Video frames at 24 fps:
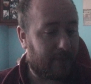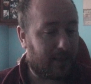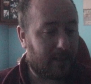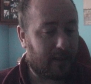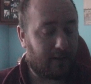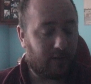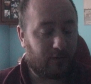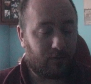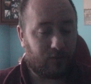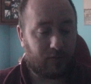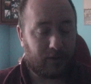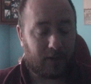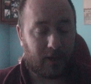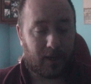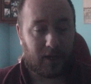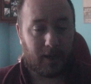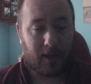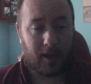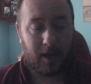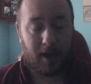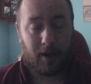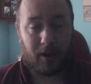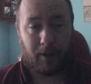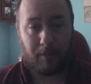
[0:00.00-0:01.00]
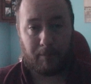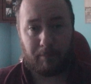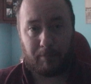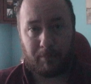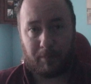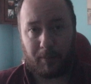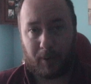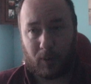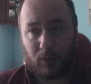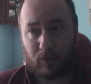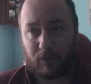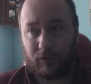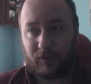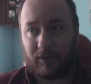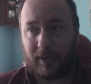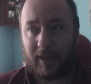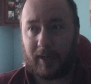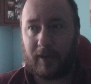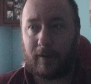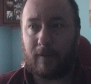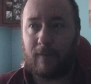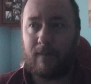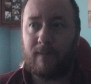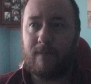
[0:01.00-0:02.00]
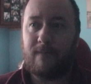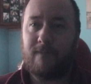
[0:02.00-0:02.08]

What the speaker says: There's an unboxing,